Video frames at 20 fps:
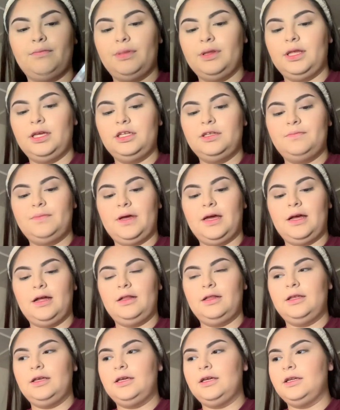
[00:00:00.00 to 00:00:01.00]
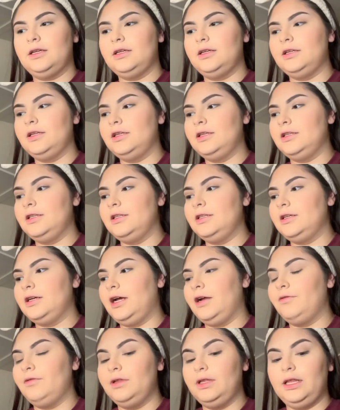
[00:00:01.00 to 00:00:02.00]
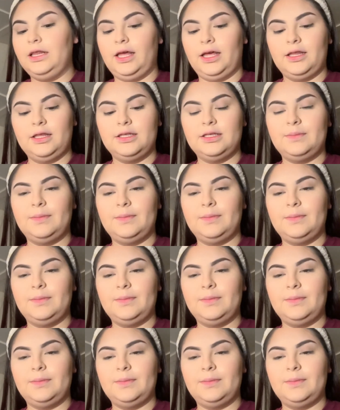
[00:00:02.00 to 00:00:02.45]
blush palette. I really like this